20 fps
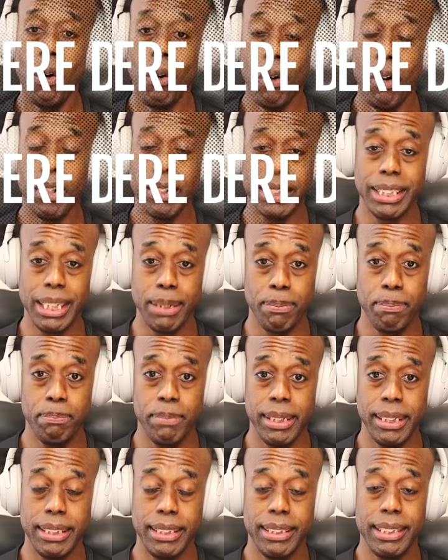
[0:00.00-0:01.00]
All the
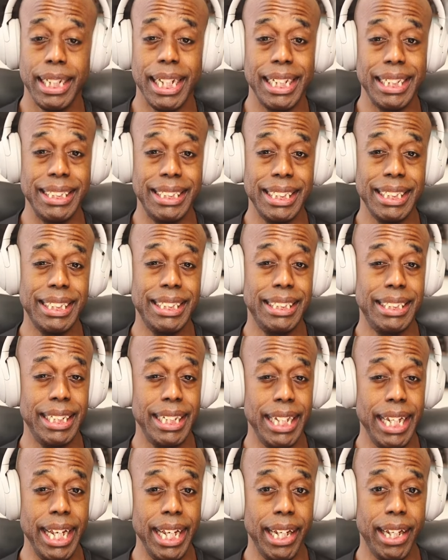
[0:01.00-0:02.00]
supplements that exist
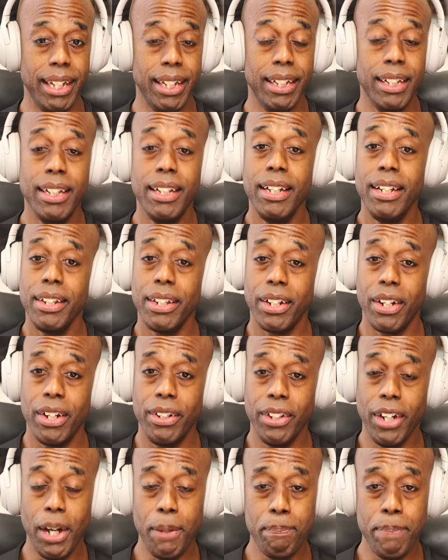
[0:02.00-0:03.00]
today that are
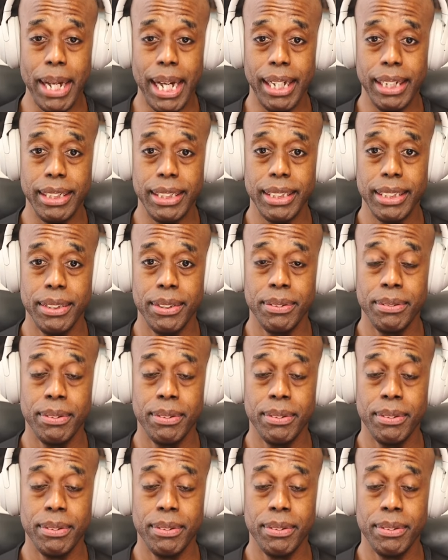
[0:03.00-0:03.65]
not banned